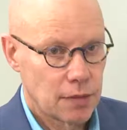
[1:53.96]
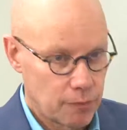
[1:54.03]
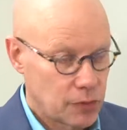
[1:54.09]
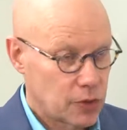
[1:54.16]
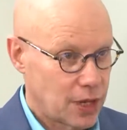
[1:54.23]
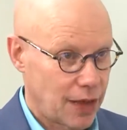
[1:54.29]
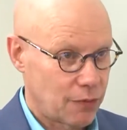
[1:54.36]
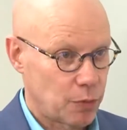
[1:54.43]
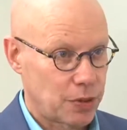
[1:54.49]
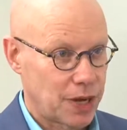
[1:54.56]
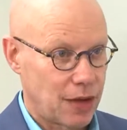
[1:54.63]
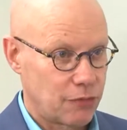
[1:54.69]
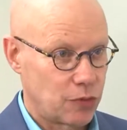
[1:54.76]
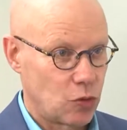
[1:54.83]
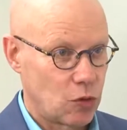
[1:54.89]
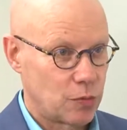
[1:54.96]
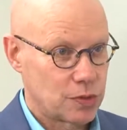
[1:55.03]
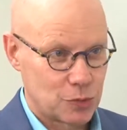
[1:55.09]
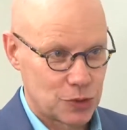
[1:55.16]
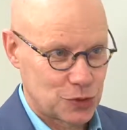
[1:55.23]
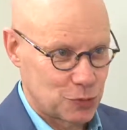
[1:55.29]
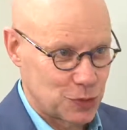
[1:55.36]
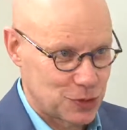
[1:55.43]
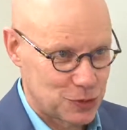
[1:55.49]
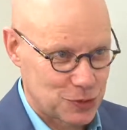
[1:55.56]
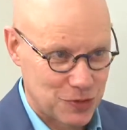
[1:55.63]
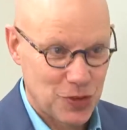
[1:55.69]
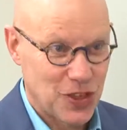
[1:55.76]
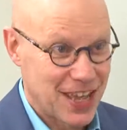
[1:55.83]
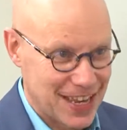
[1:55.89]
You have a platform, which
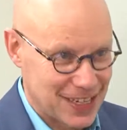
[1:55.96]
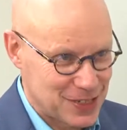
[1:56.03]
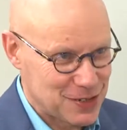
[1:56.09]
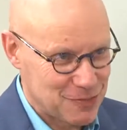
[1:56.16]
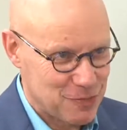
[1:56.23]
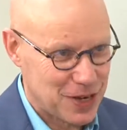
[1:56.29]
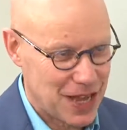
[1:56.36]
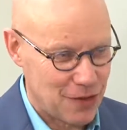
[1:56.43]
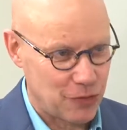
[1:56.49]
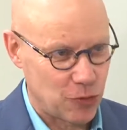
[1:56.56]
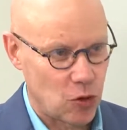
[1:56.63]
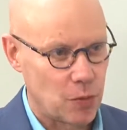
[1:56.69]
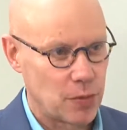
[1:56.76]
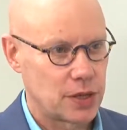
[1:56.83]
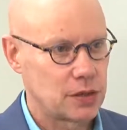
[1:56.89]
the HIT platform,